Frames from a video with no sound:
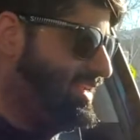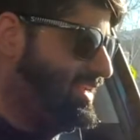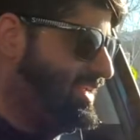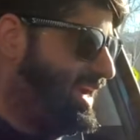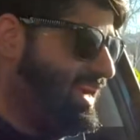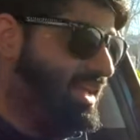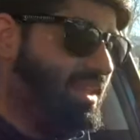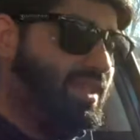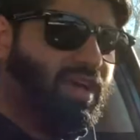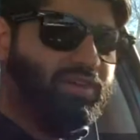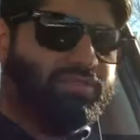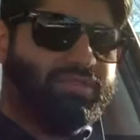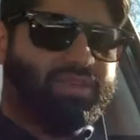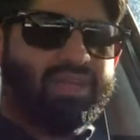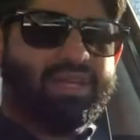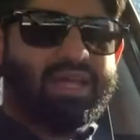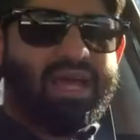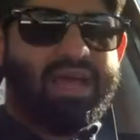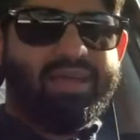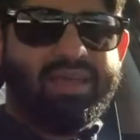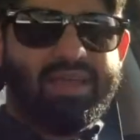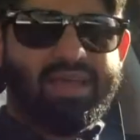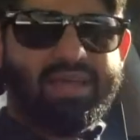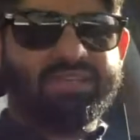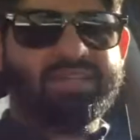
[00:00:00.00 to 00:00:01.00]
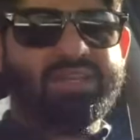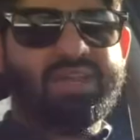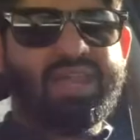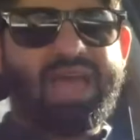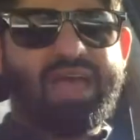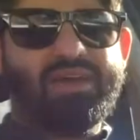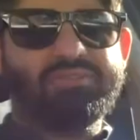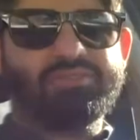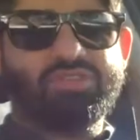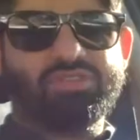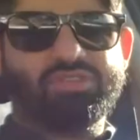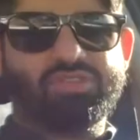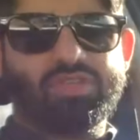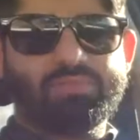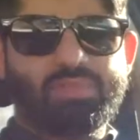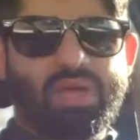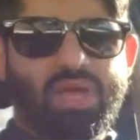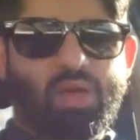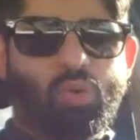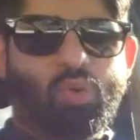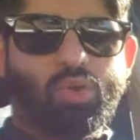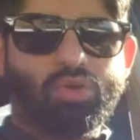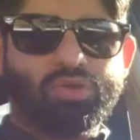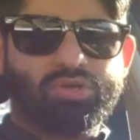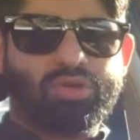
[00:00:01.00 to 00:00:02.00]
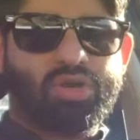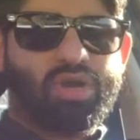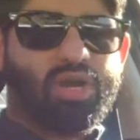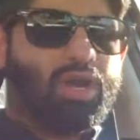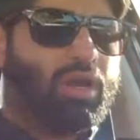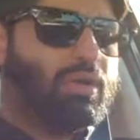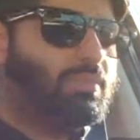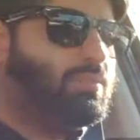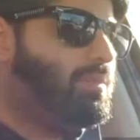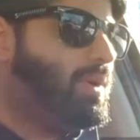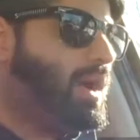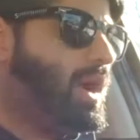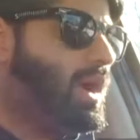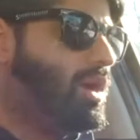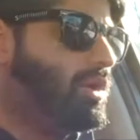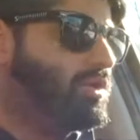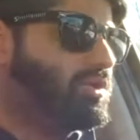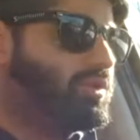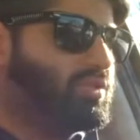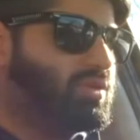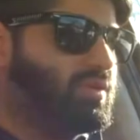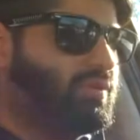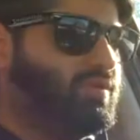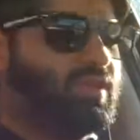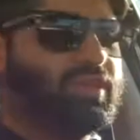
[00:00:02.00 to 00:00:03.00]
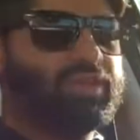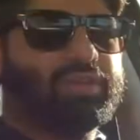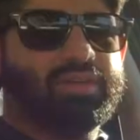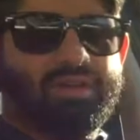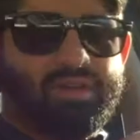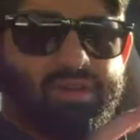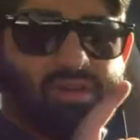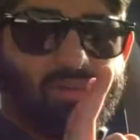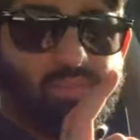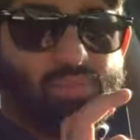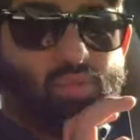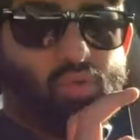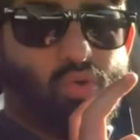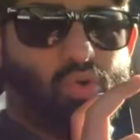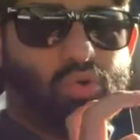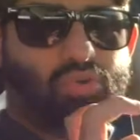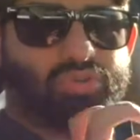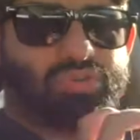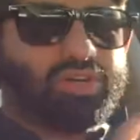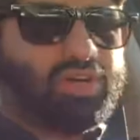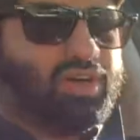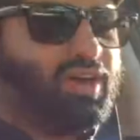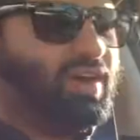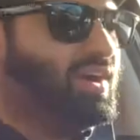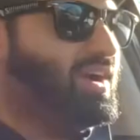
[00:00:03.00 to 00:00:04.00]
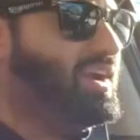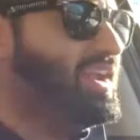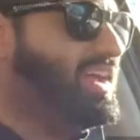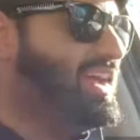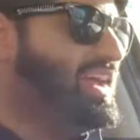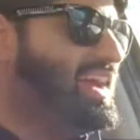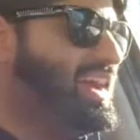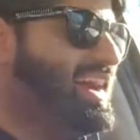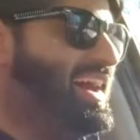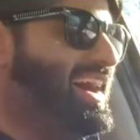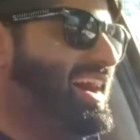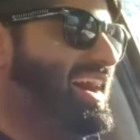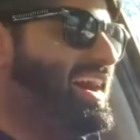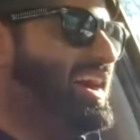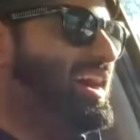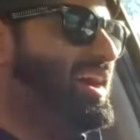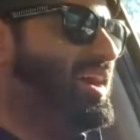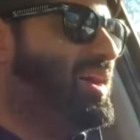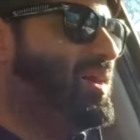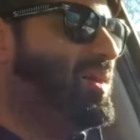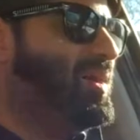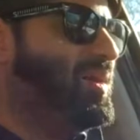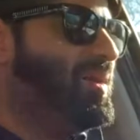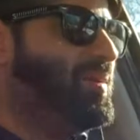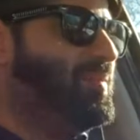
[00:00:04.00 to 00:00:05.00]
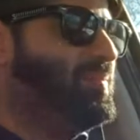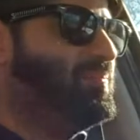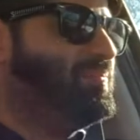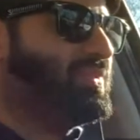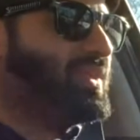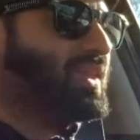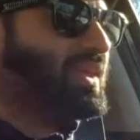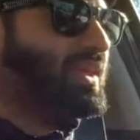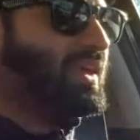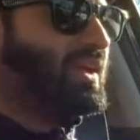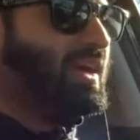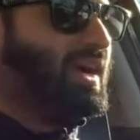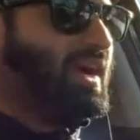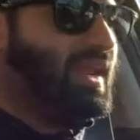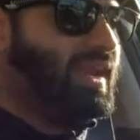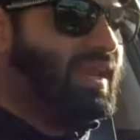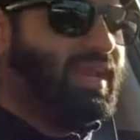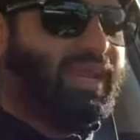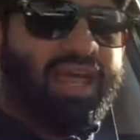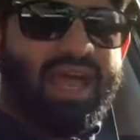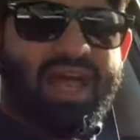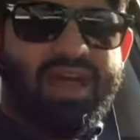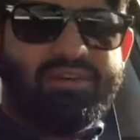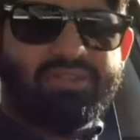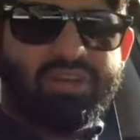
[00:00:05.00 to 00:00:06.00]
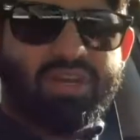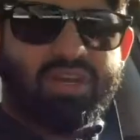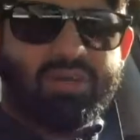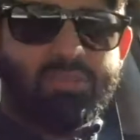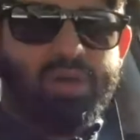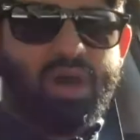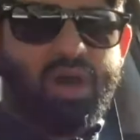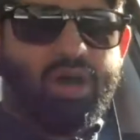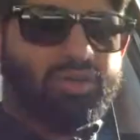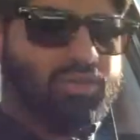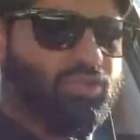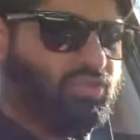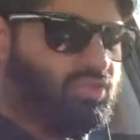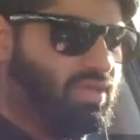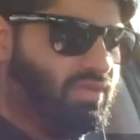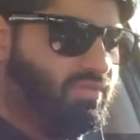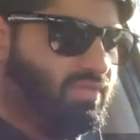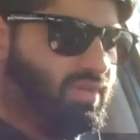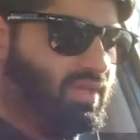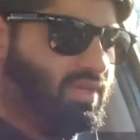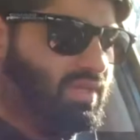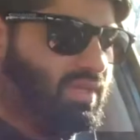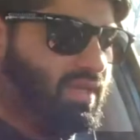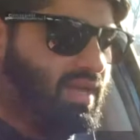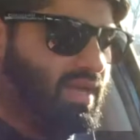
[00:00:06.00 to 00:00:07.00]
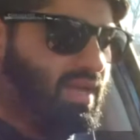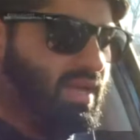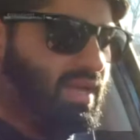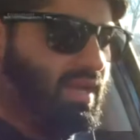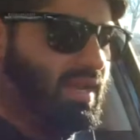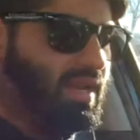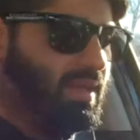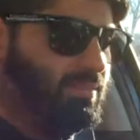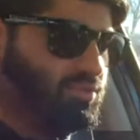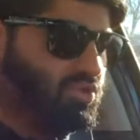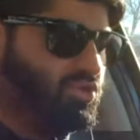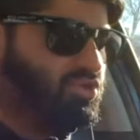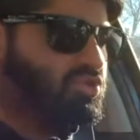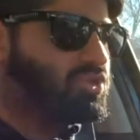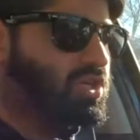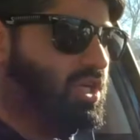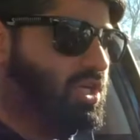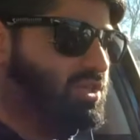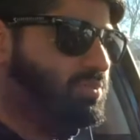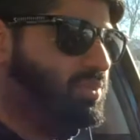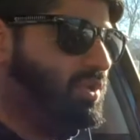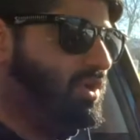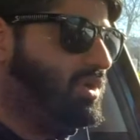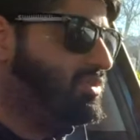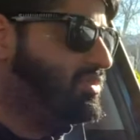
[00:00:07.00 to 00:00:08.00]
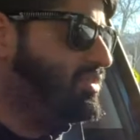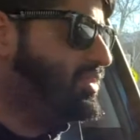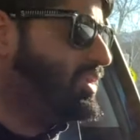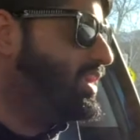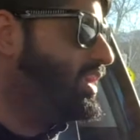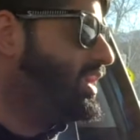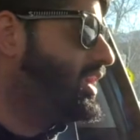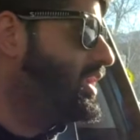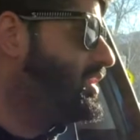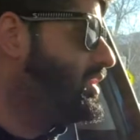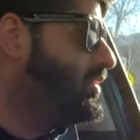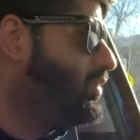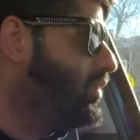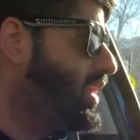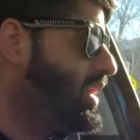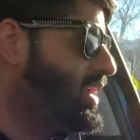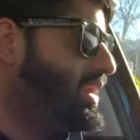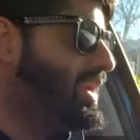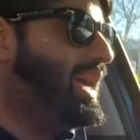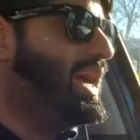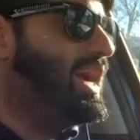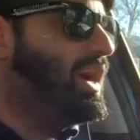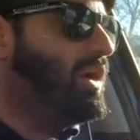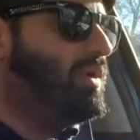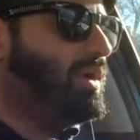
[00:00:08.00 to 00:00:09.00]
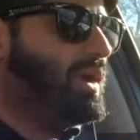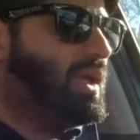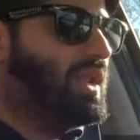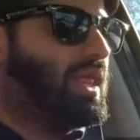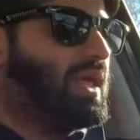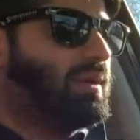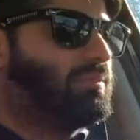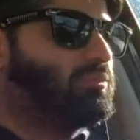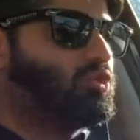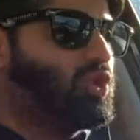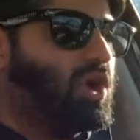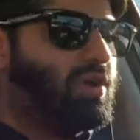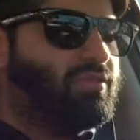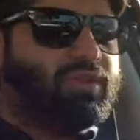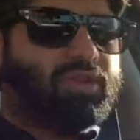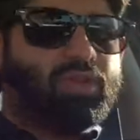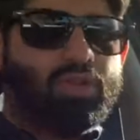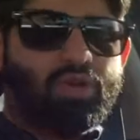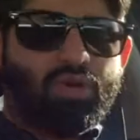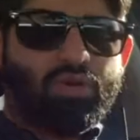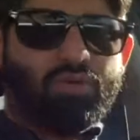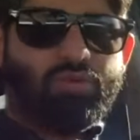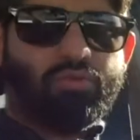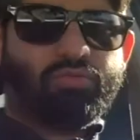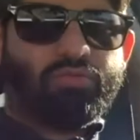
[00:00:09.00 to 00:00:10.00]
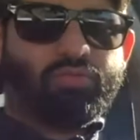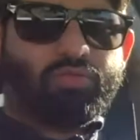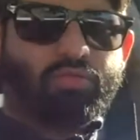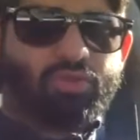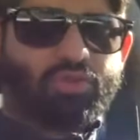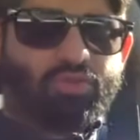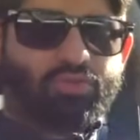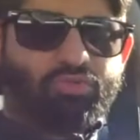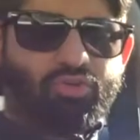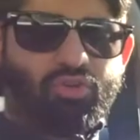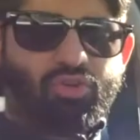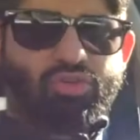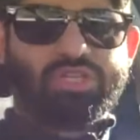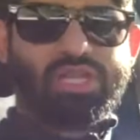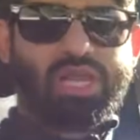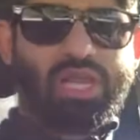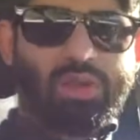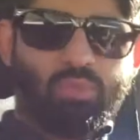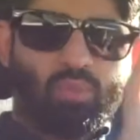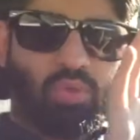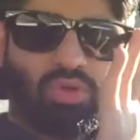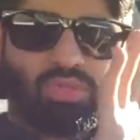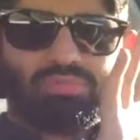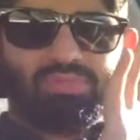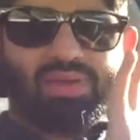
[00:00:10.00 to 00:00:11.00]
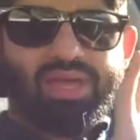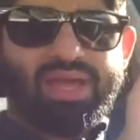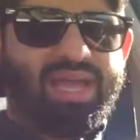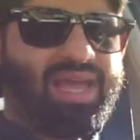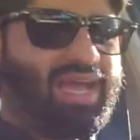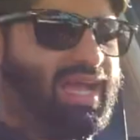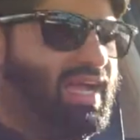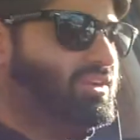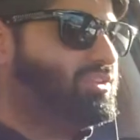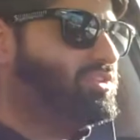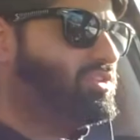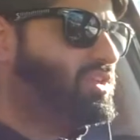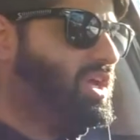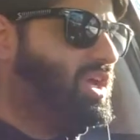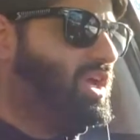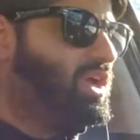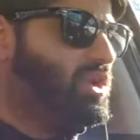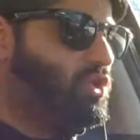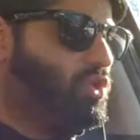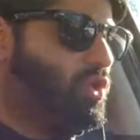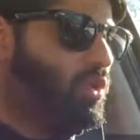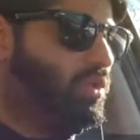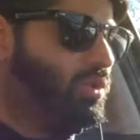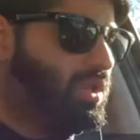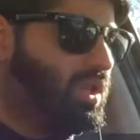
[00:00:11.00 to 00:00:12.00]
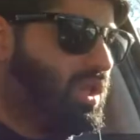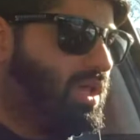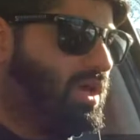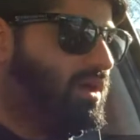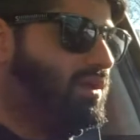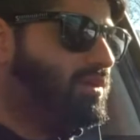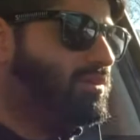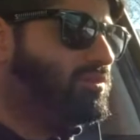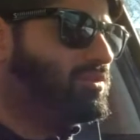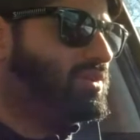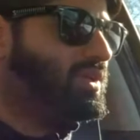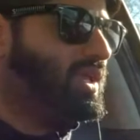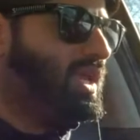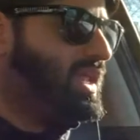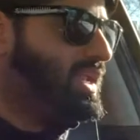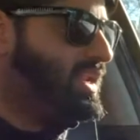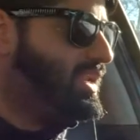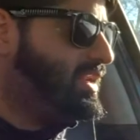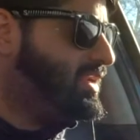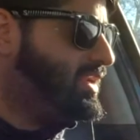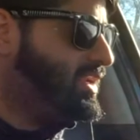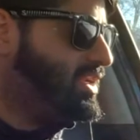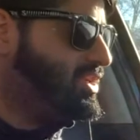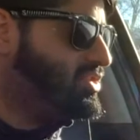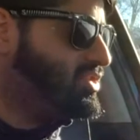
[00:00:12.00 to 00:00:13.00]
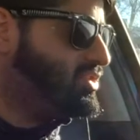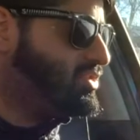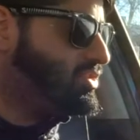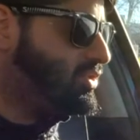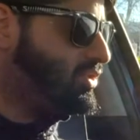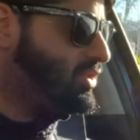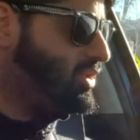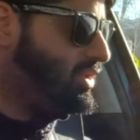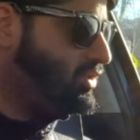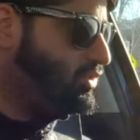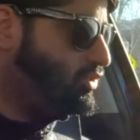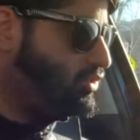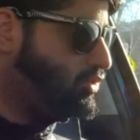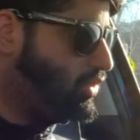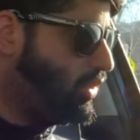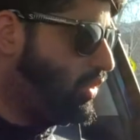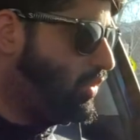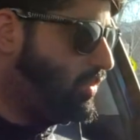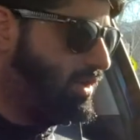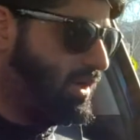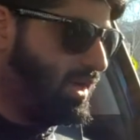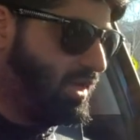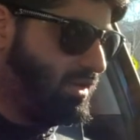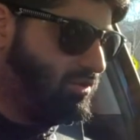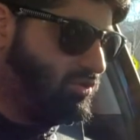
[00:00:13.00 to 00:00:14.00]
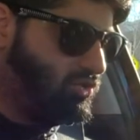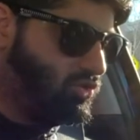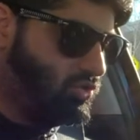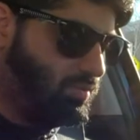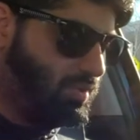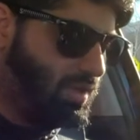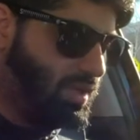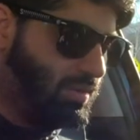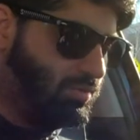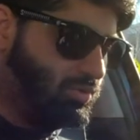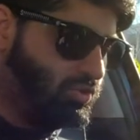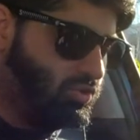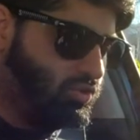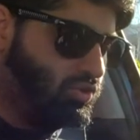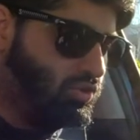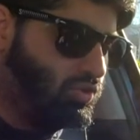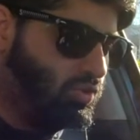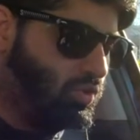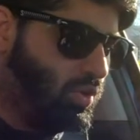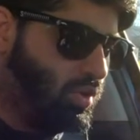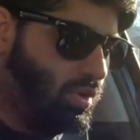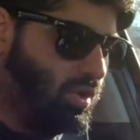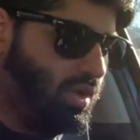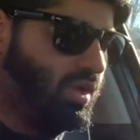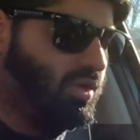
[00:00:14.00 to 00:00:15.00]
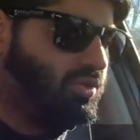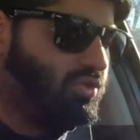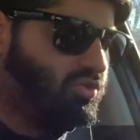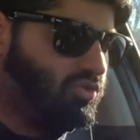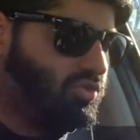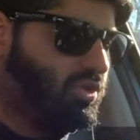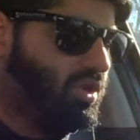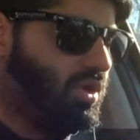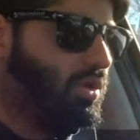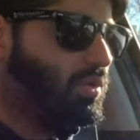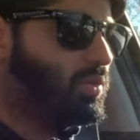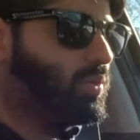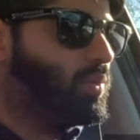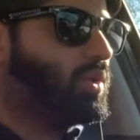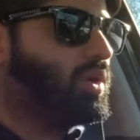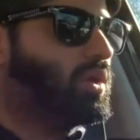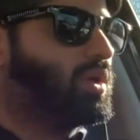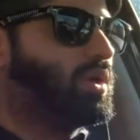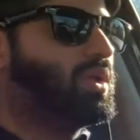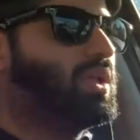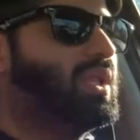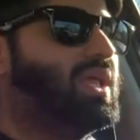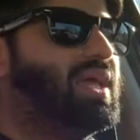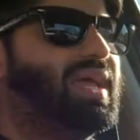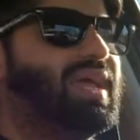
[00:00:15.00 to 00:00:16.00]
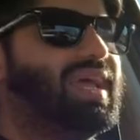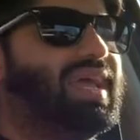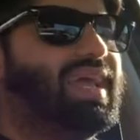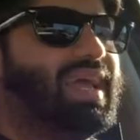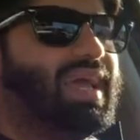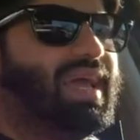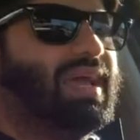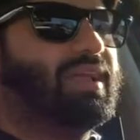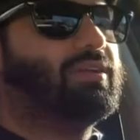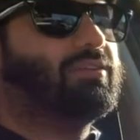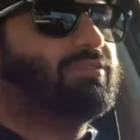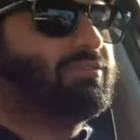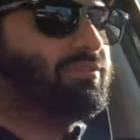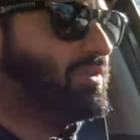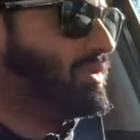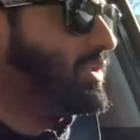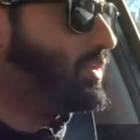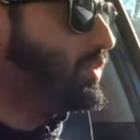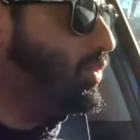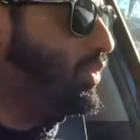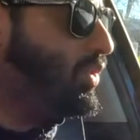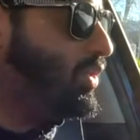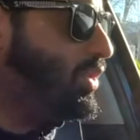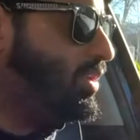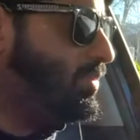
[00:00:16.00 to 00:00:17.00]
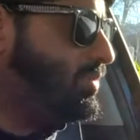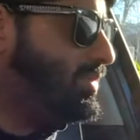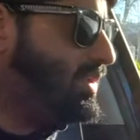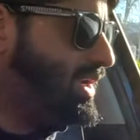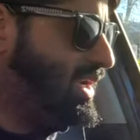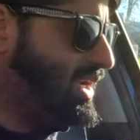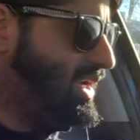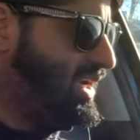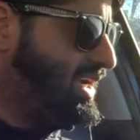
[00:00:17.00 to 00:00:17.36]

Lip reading: I love it. I didn't have this in my old car, my Honda Civic, old car. I didn't have it in my Honda Civic, and I'm just experiencing it right now, and I'm driving, for the first time with my hands, no gloves, and it's so nice to be able to hold on steering wheel and feel warm.